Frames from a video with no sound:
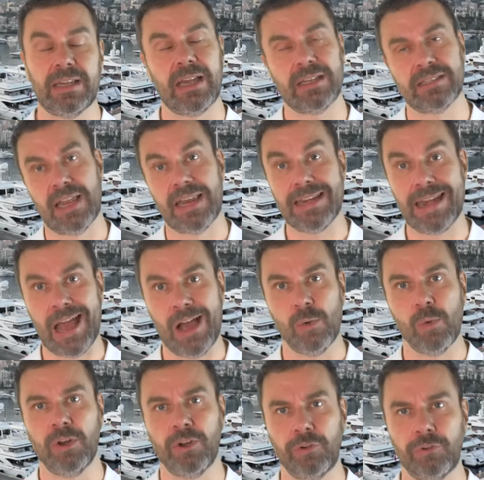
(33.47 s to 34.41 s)
I say now
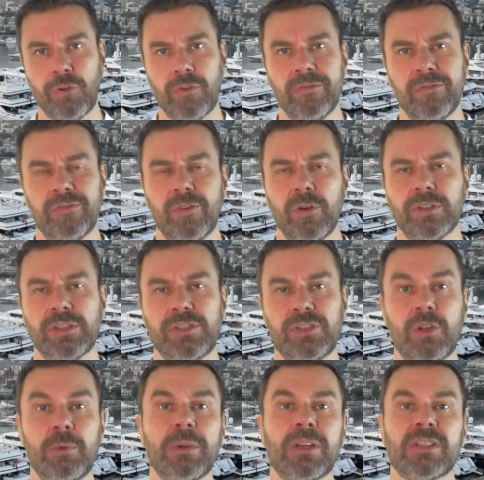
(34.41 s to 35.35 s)

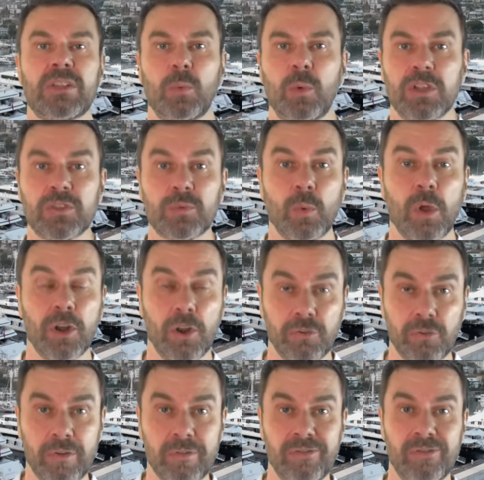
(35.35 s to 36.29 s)
142 because it was
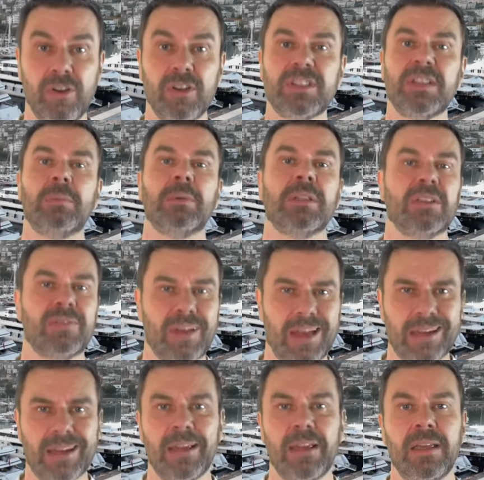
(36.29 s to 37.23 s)
140, but they've
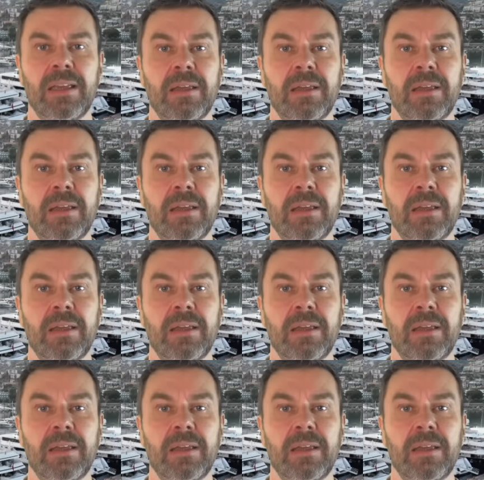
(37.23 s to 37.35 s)
had a